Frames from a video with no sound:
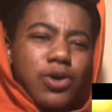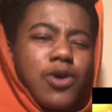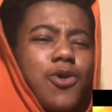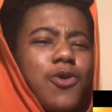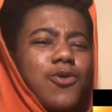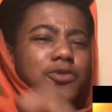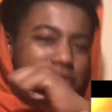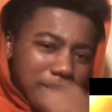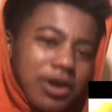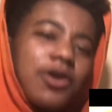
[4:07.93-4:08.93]
Oh.
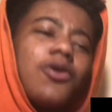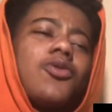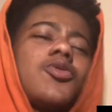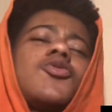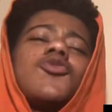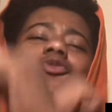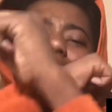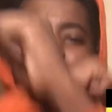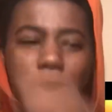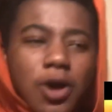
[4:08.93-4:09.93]
Whoa.
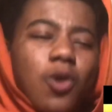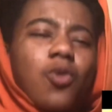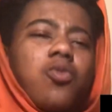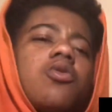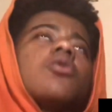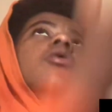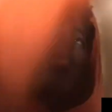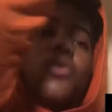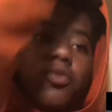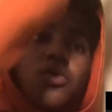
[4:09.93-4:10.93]
Whoa.
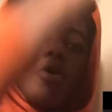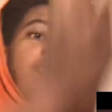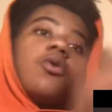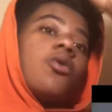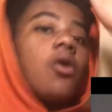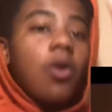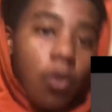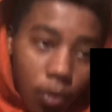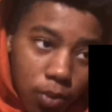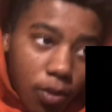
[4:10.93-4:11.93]
Whoa.
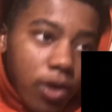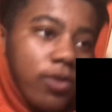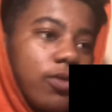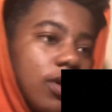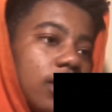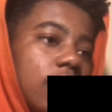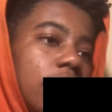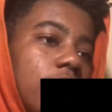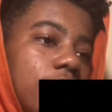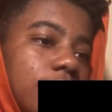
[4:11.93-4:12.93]
Whoa.
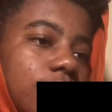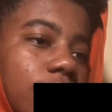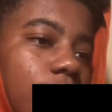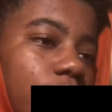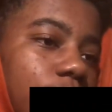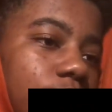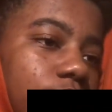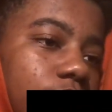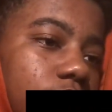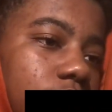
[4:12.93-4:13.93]
i go buy
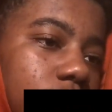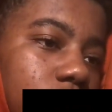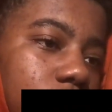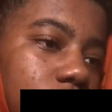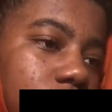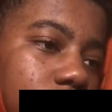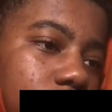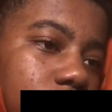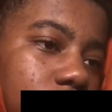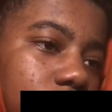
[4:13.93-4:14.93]
my cheeseburger
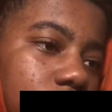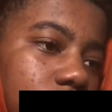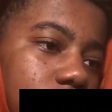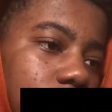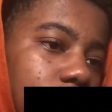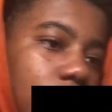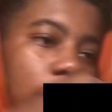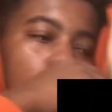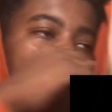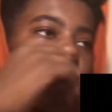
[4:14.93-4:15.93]
trash.
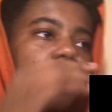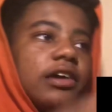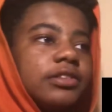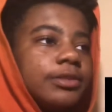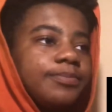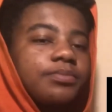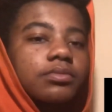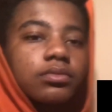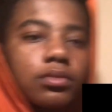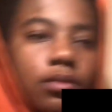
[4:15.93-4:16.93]
Alright, guys.
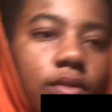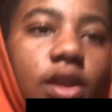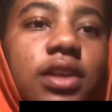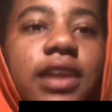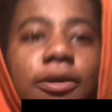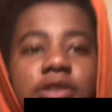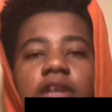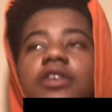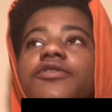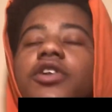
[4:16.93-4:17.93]
That was the
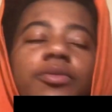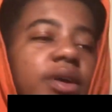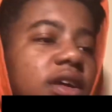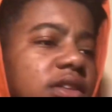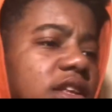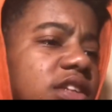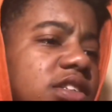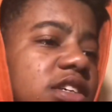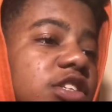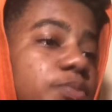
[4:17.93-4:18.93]
end of the video, man.
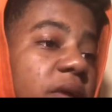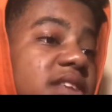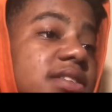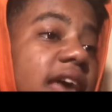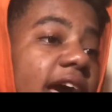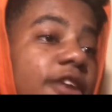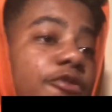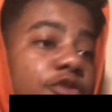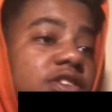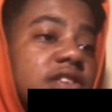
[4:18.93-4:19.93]
DDG Space Cadet
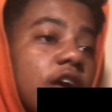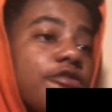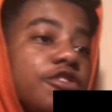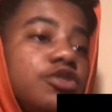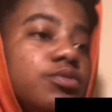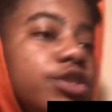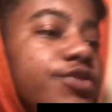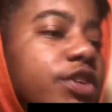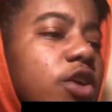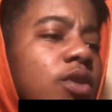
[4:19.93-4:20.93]
Freestyle official music
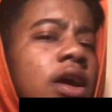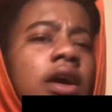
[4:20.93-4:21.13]
video.